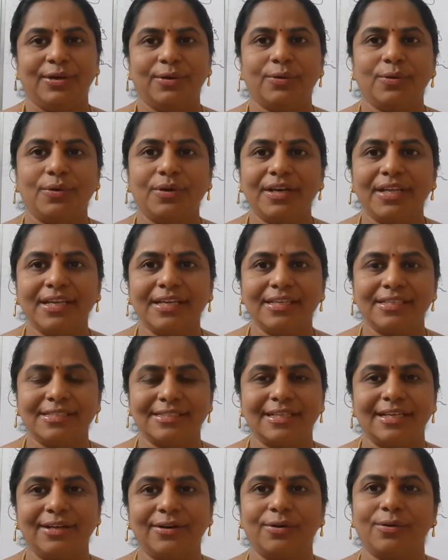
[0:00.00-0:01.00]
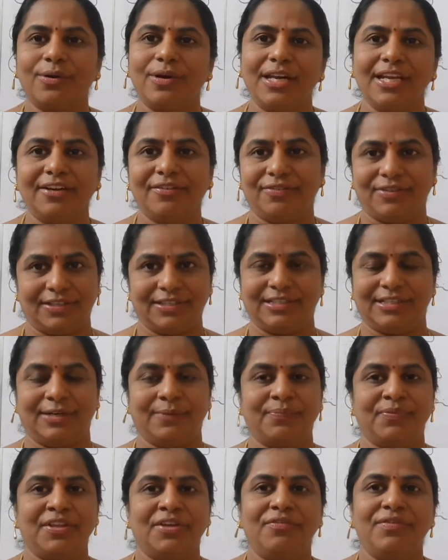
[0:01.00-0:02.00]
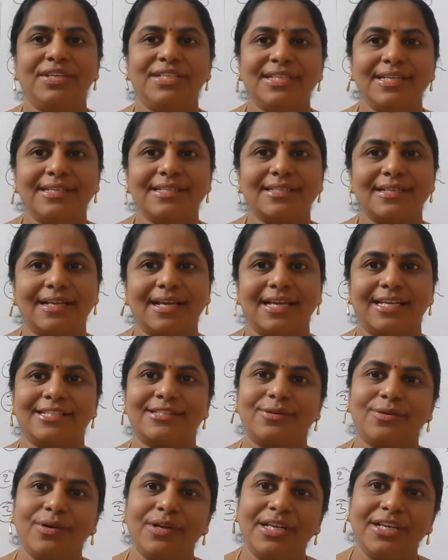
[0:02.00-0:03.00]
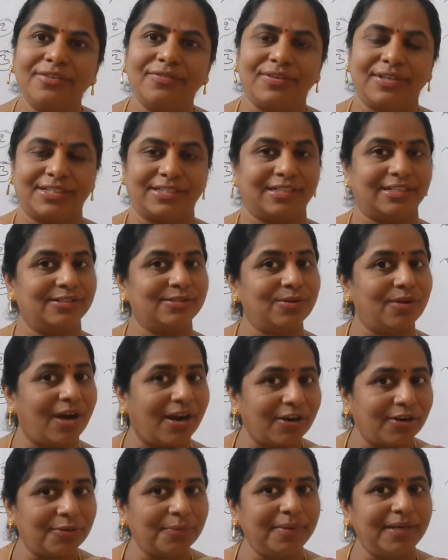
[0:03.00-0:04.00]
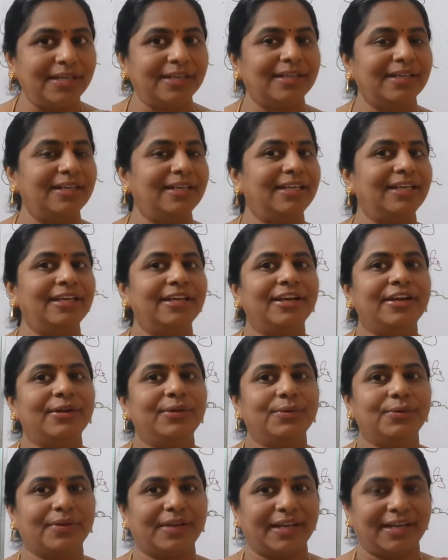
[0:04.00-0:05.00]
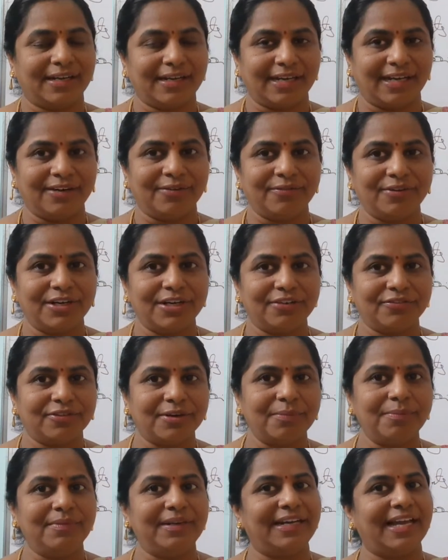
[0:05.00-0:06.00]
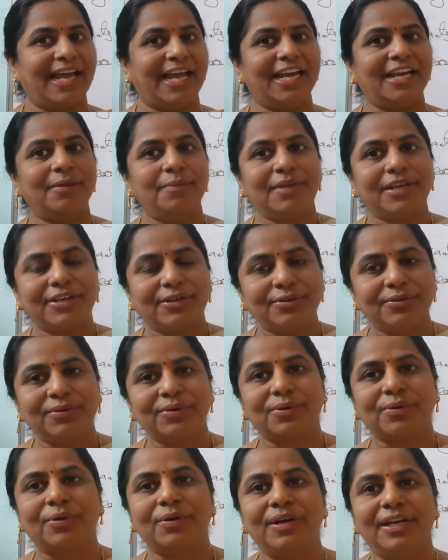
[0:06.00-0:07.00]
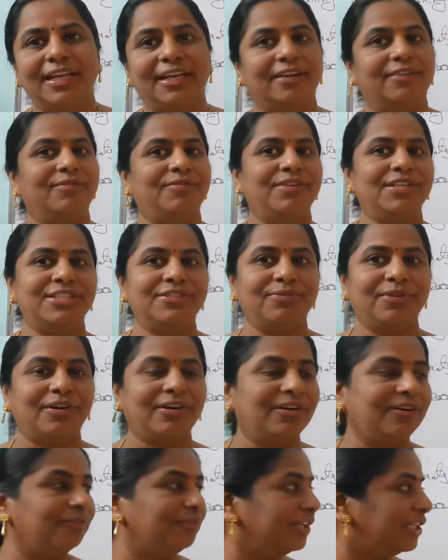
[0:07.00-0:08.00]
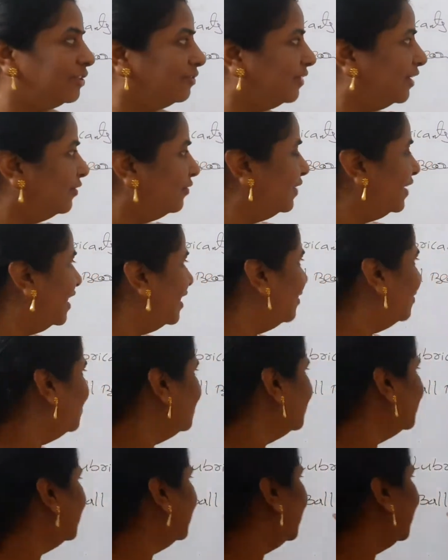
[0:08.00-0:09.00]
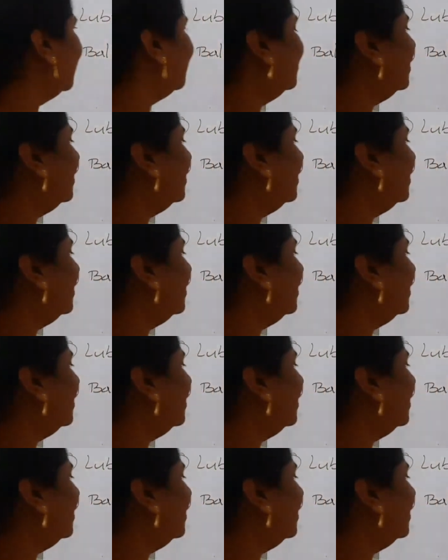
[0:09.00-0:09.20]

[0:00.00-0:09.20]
Rolling is the rolling friction, which is less rolling friction. So automatically you can convert from dynamic to rolling. Which one we are using?